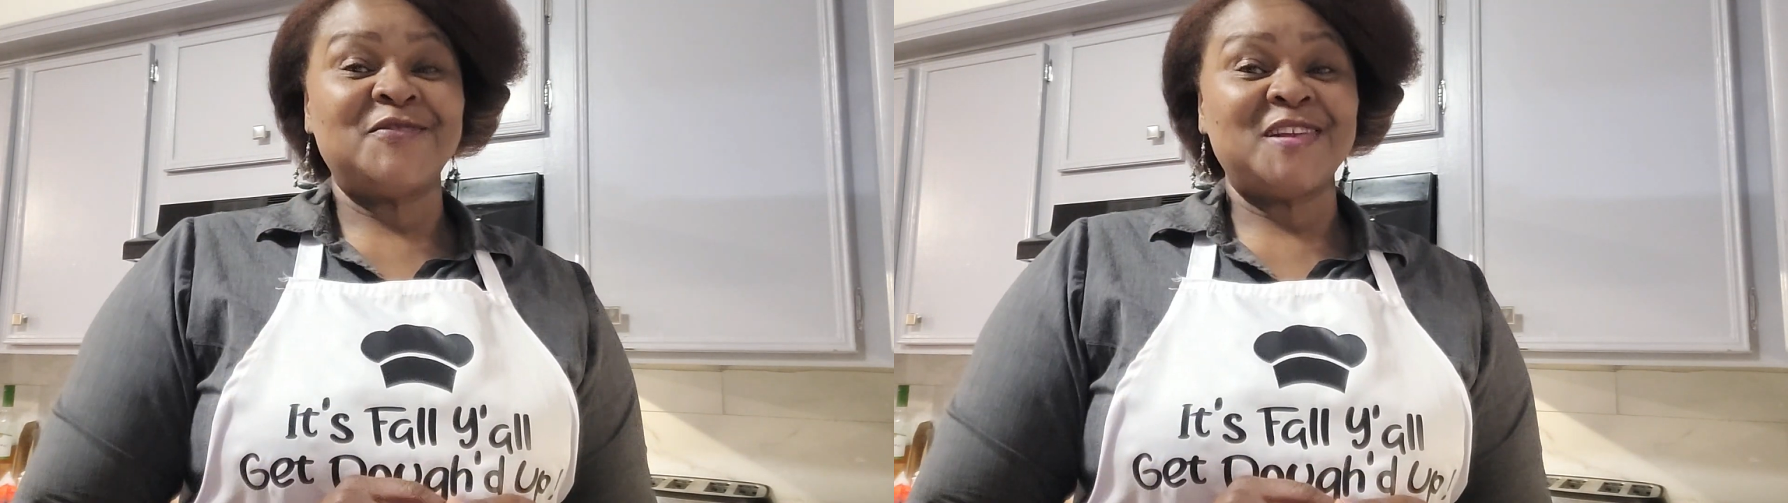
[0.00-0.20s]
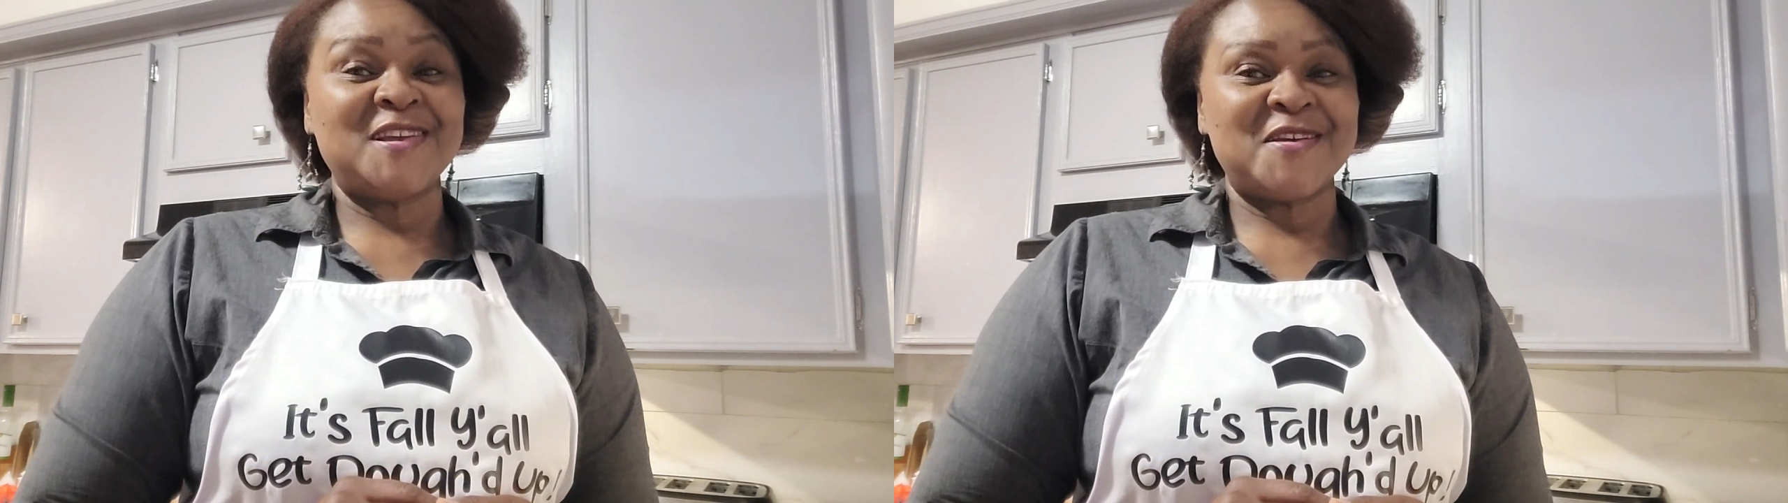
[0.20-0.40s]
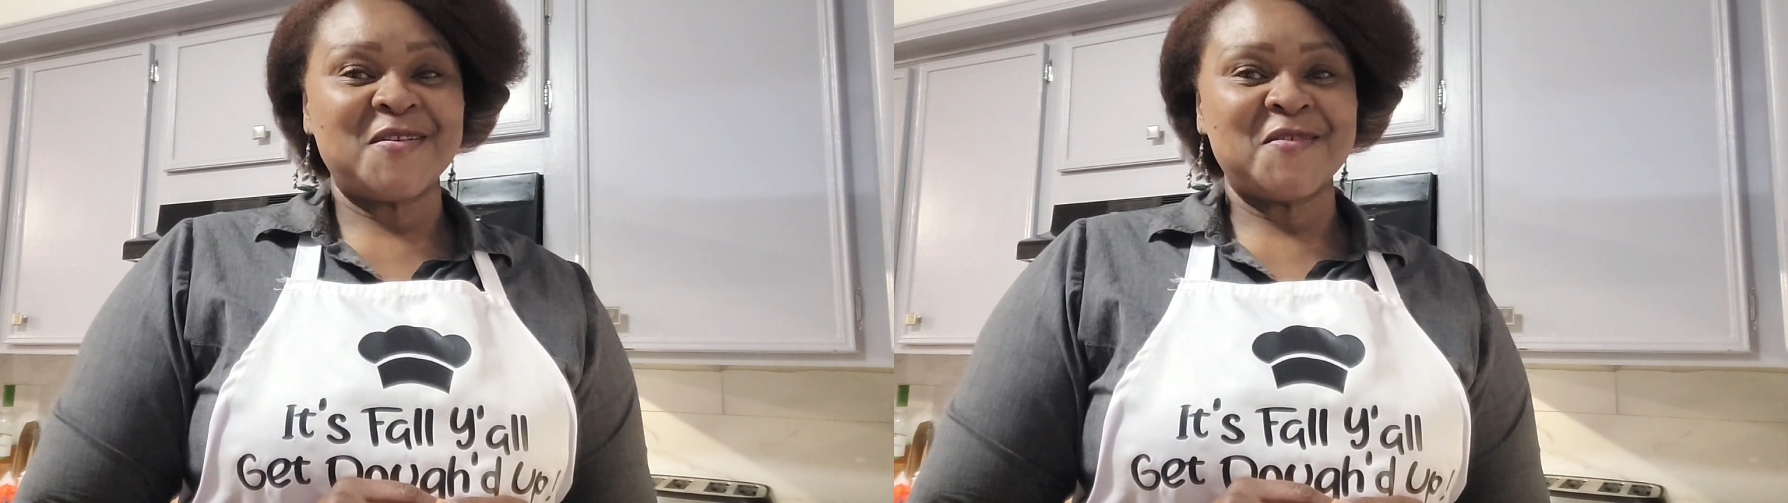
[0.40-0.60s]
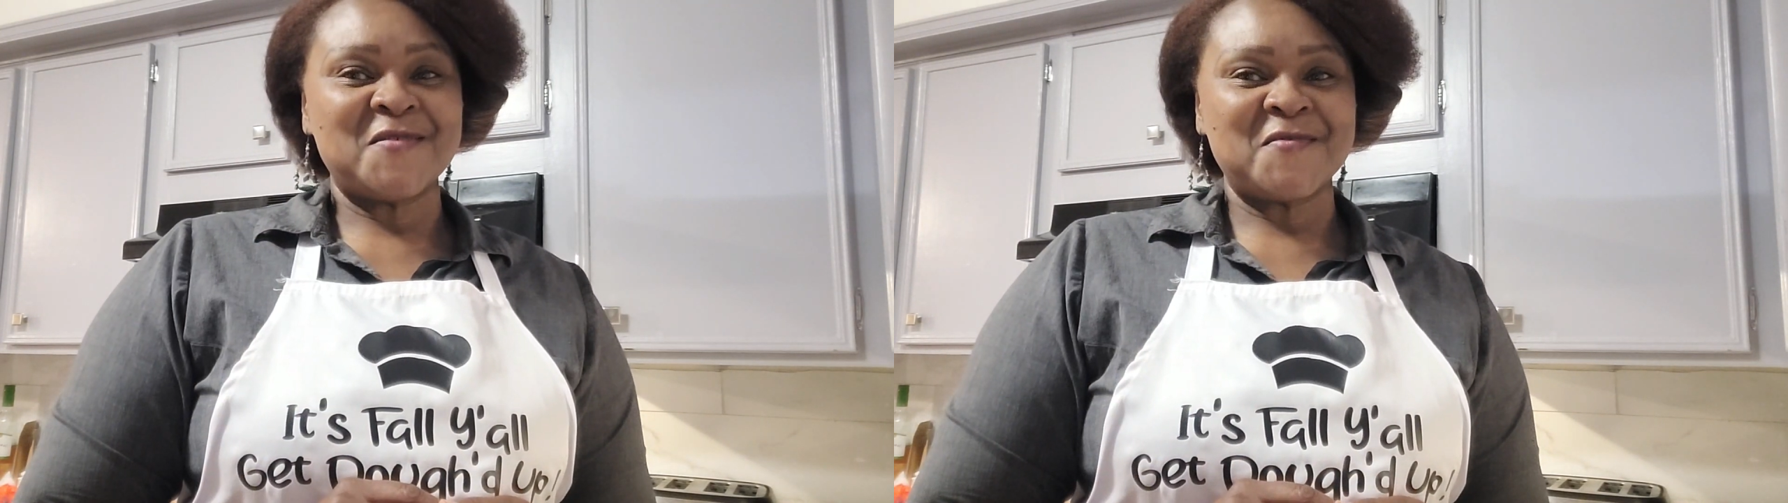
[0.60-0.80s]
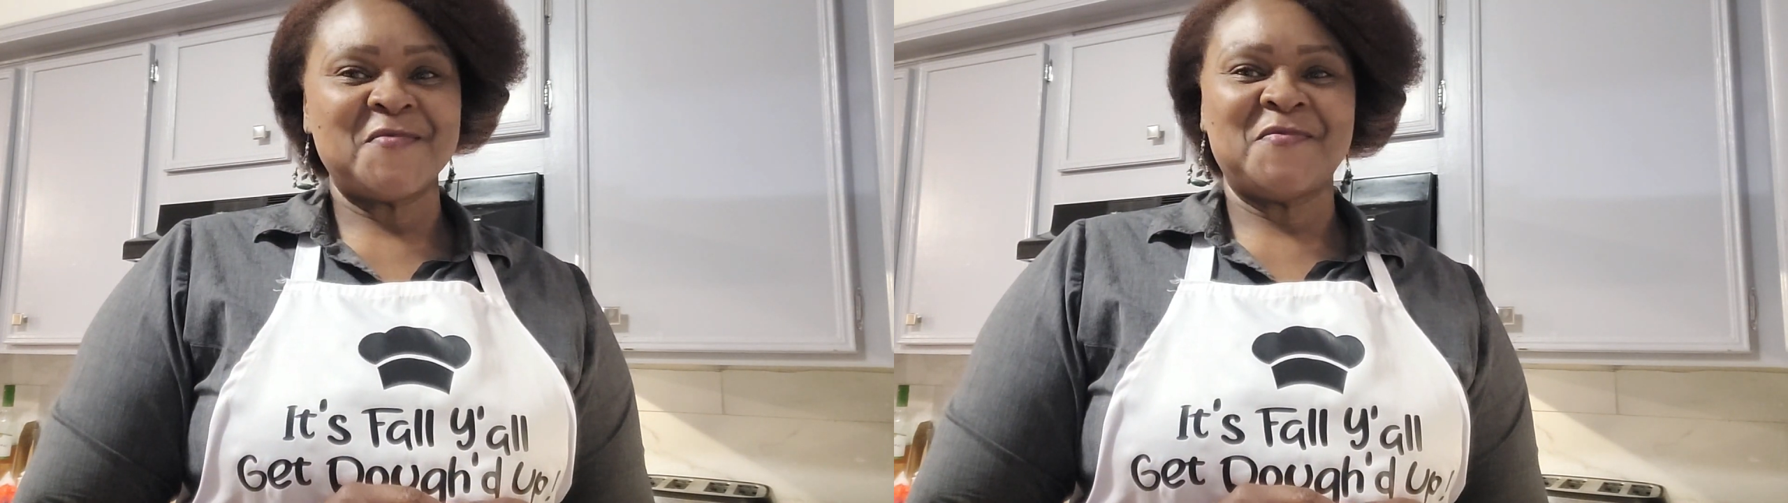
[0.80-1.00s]
video.
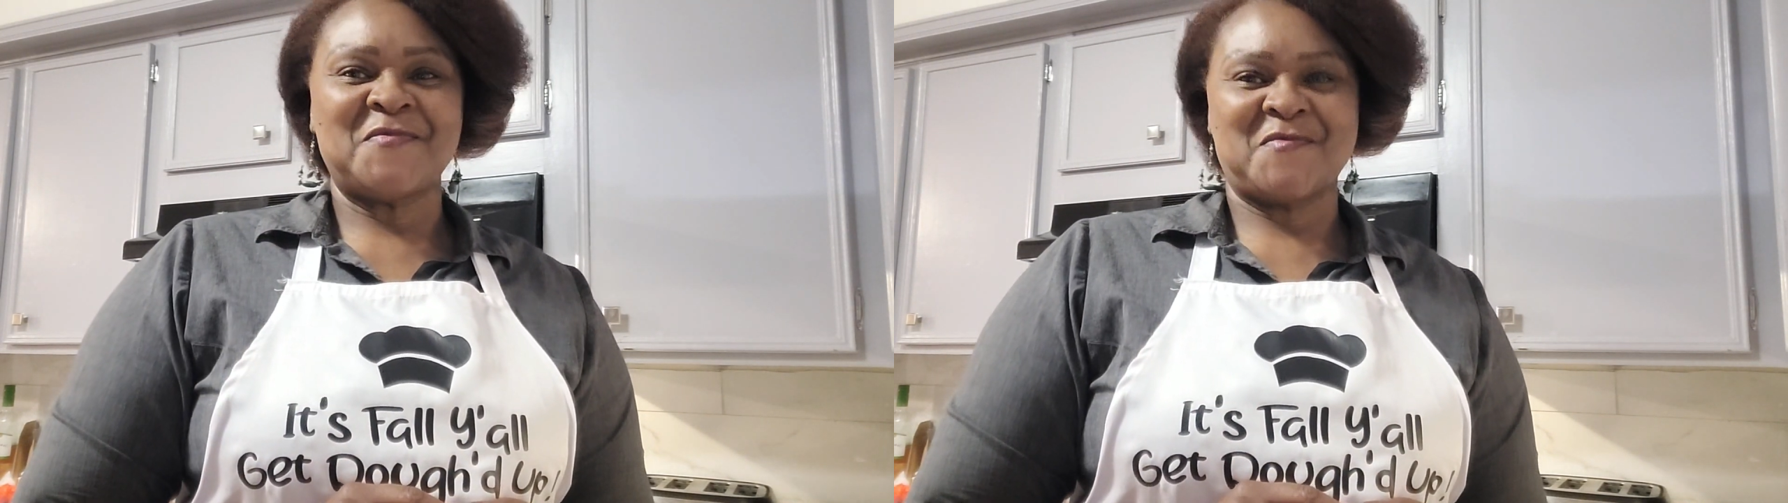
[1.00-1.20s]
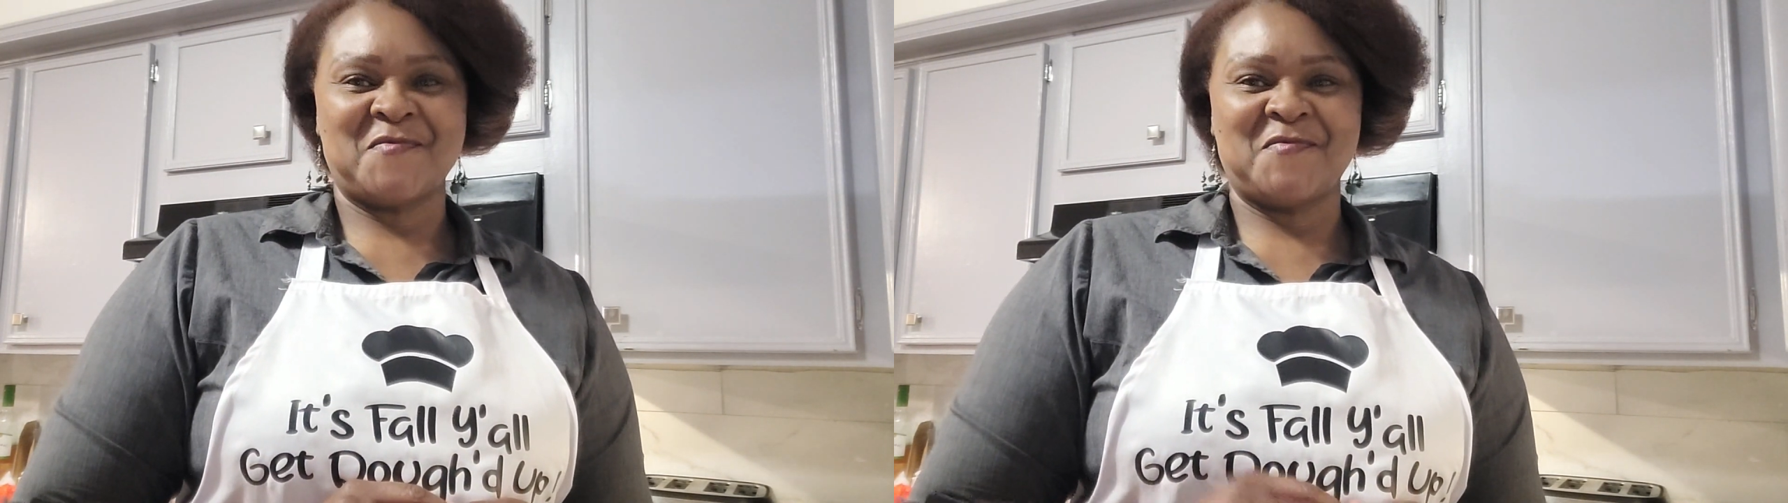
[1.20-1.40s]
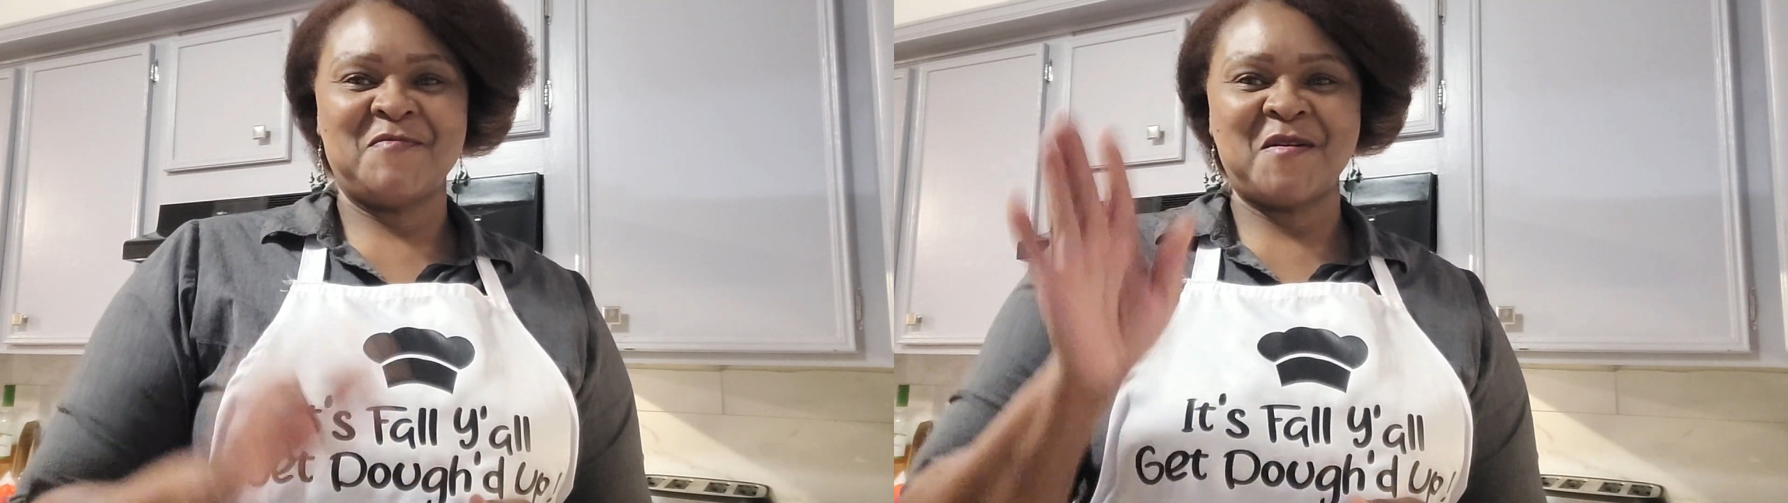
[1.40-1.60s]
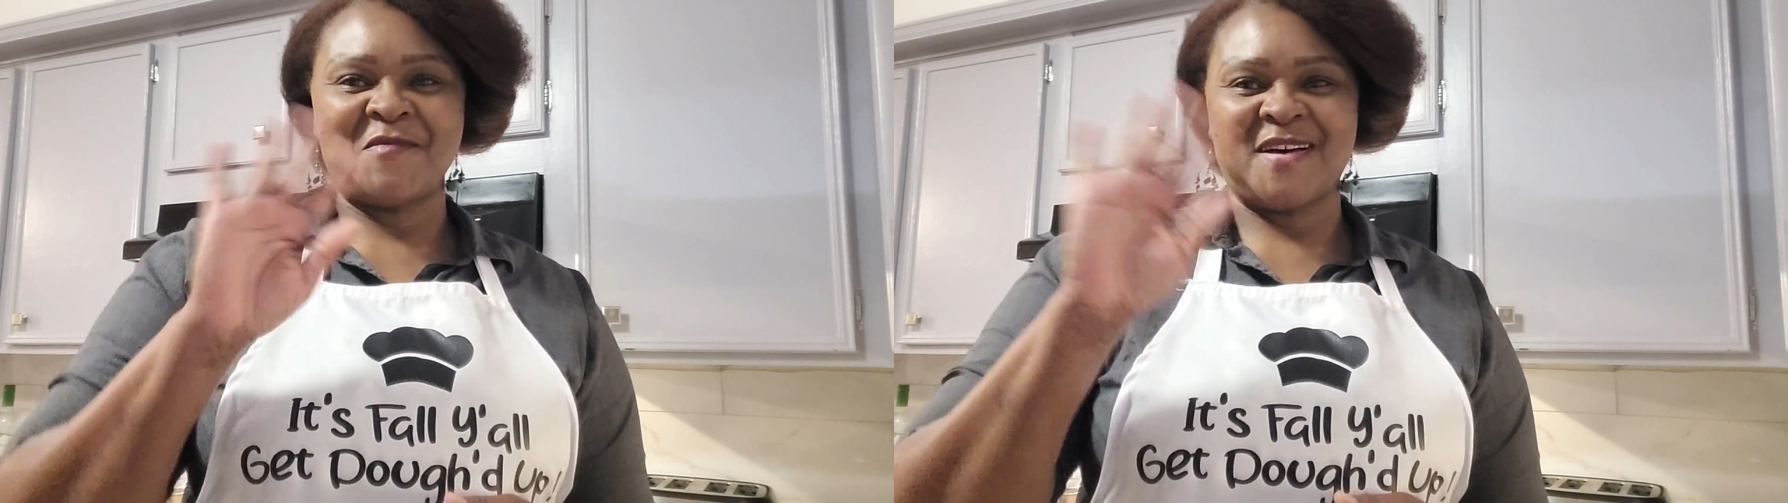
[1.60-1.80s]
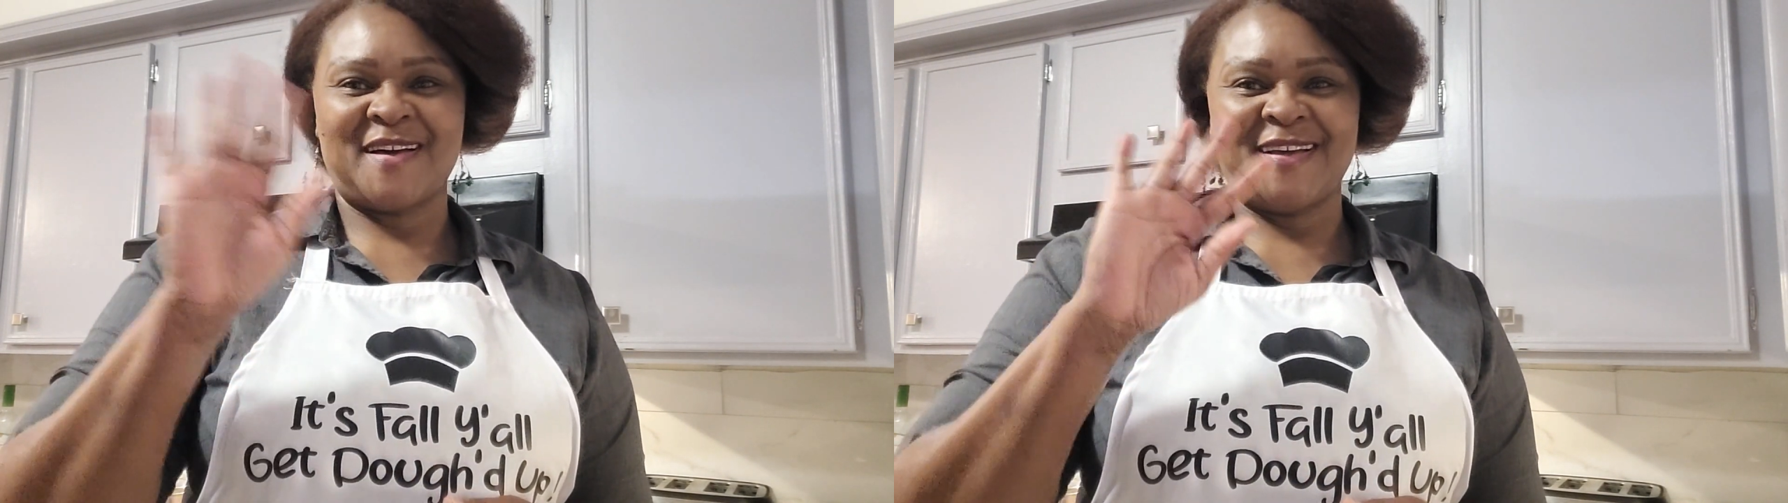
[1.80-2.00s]

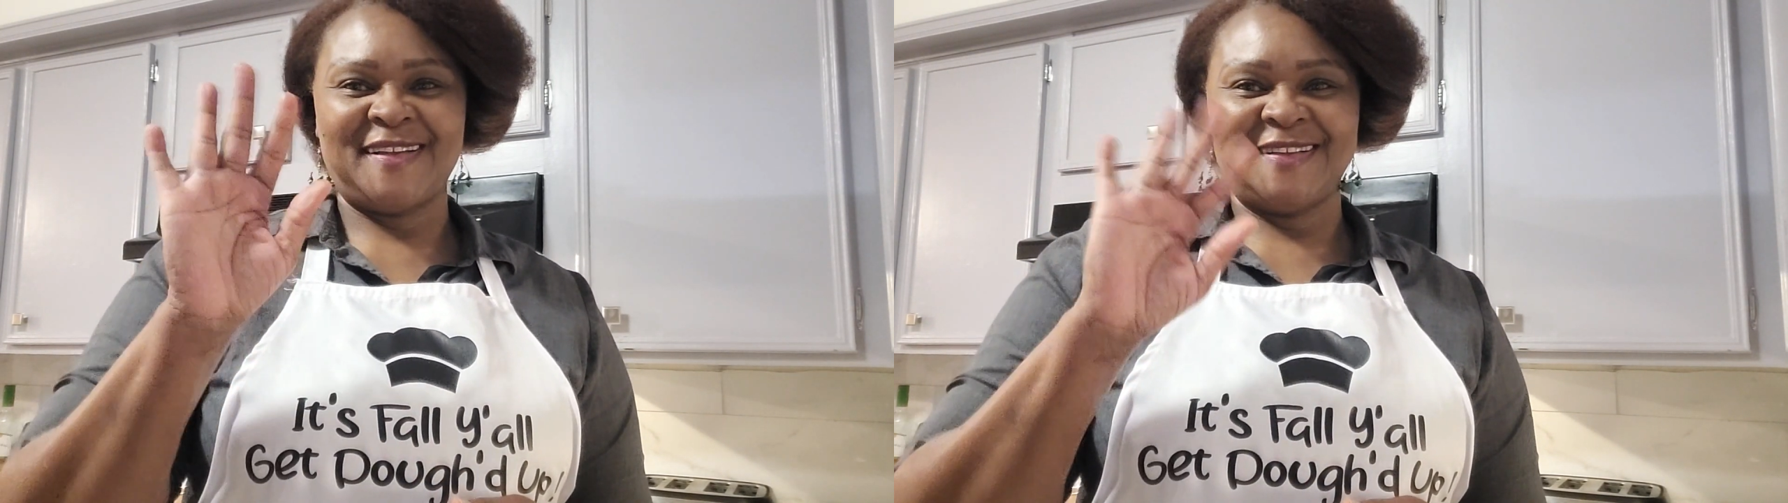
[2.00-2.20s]
Bye-bye.